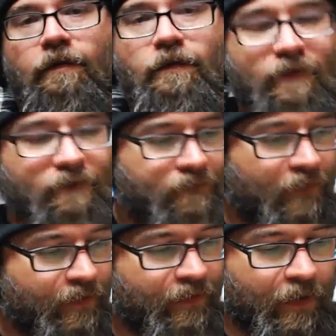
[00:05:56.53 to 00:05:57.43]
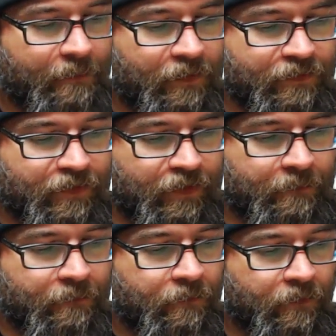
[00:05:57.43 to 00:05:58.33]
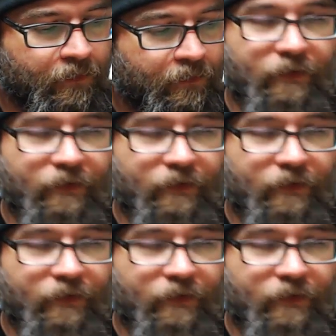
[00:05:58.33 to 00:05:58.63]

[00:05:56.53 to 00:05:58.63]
you can find that much anymore.